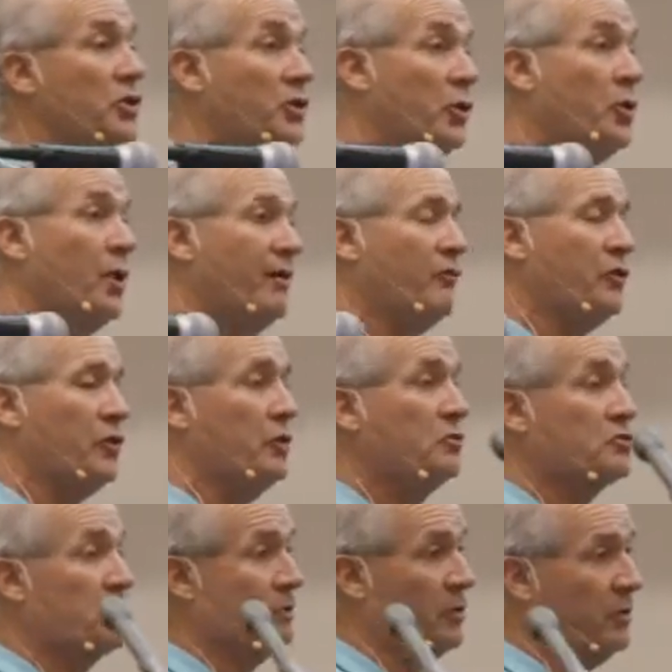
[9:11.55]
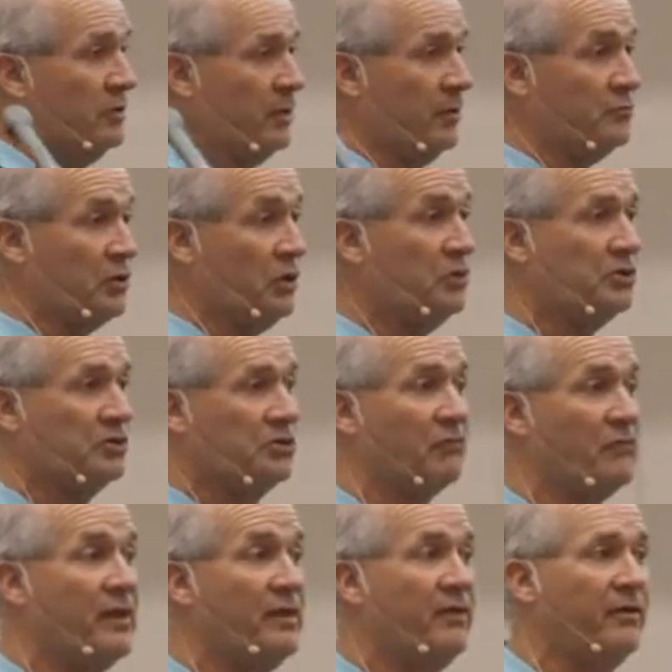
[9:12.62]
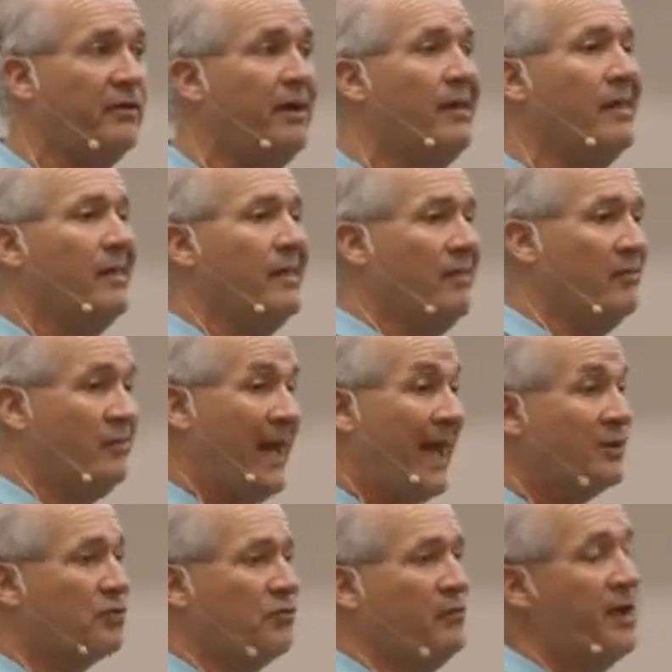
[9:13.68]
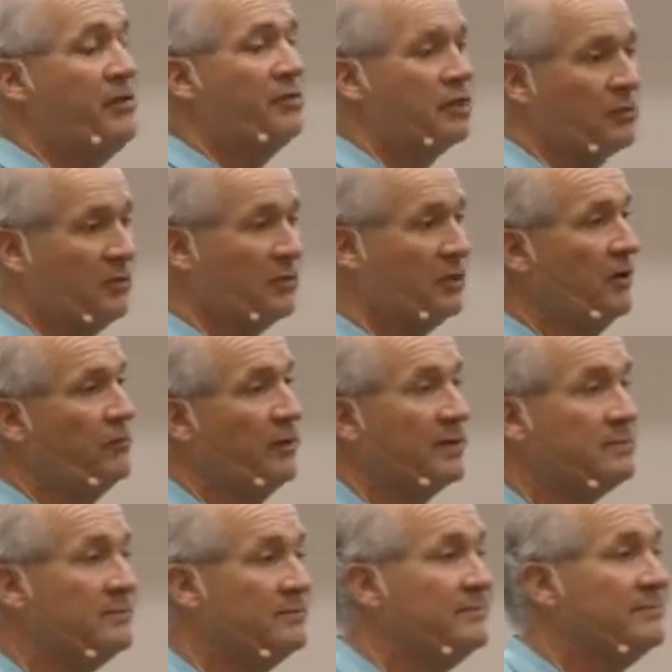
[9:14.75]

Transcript: to whoever you chooses a vendor, that's vendor-specific.